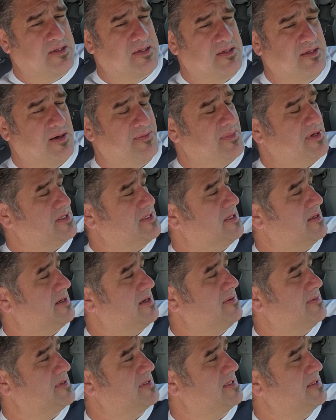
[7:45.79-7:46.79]
because I'm going to tell
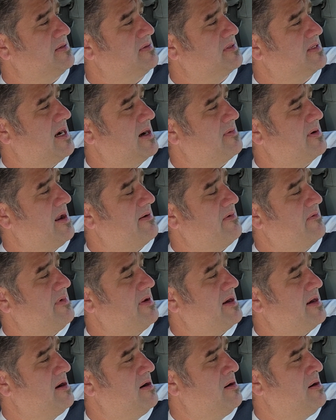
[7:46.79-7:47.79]
you every single time we have a
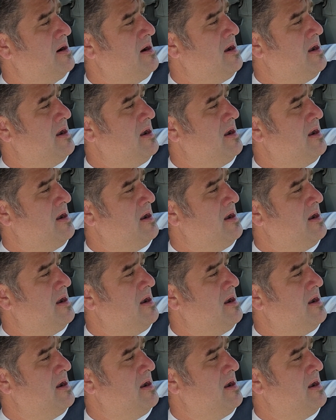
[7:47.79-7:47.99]
video,